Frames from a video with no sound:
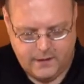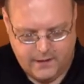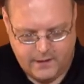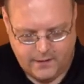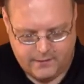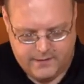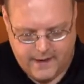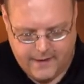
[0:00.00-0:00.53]

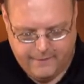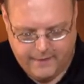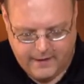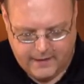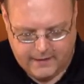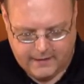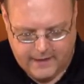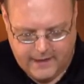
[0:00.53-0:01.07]
you know,
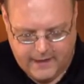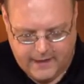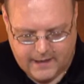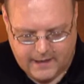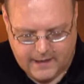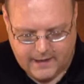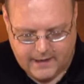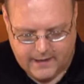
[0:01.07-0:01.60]
definitely,
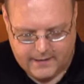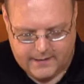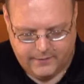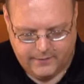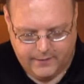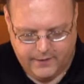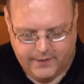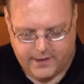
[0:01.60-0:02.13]
uh,
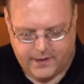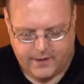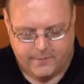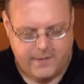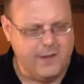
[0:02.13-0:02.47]
definitely thinner.